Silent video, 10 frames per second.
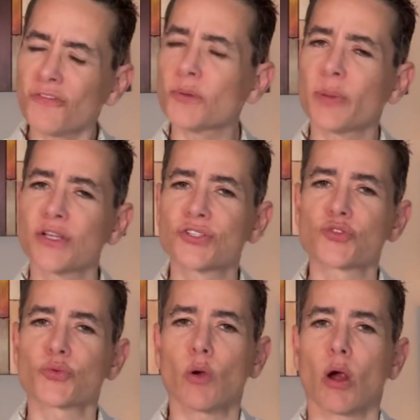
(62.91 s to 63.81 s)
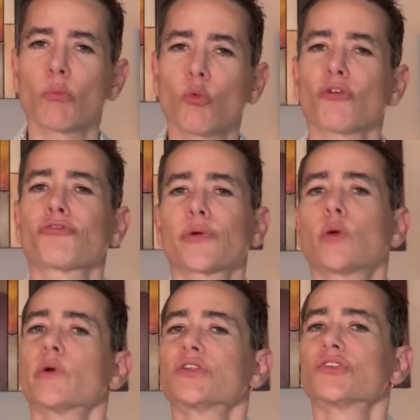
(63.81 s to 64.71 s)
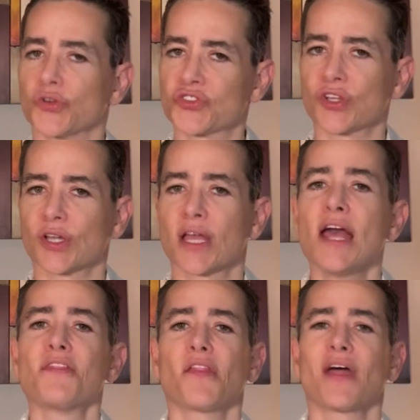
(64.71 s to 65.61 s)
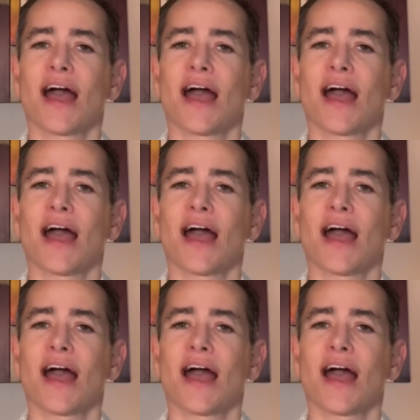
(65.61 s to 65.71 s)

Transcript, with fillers: often patients require more frequent dosing